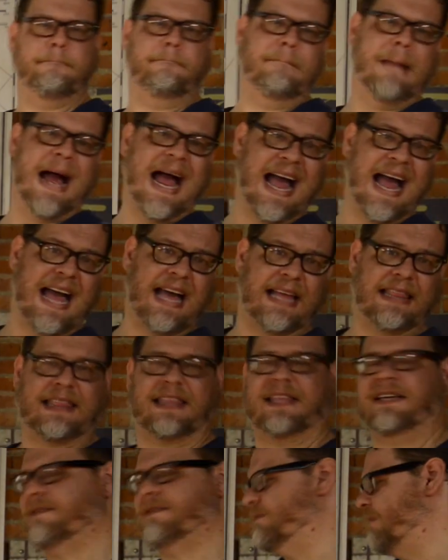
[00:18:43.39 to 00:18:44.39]

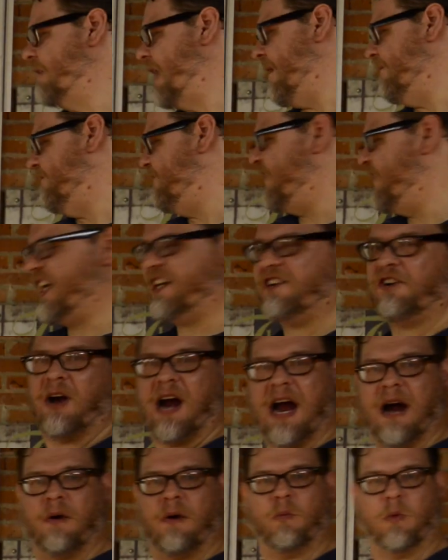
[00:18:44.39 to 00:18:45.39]
math, and figure
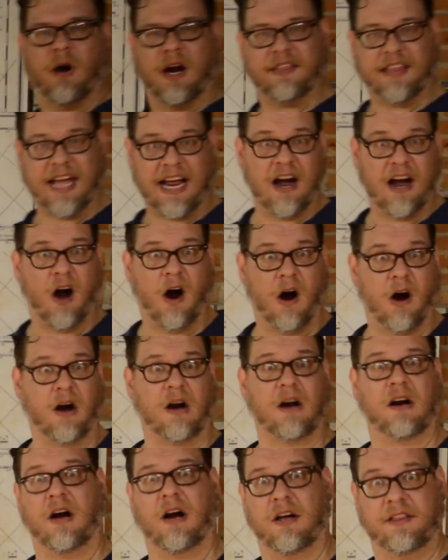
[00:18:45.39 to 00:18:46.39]
out where they
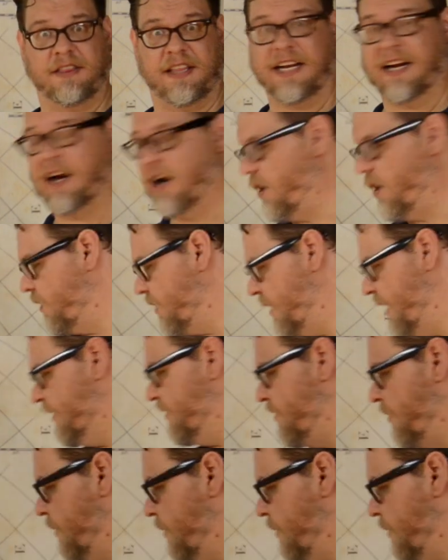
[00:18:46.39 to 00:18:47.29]
are on the earth as a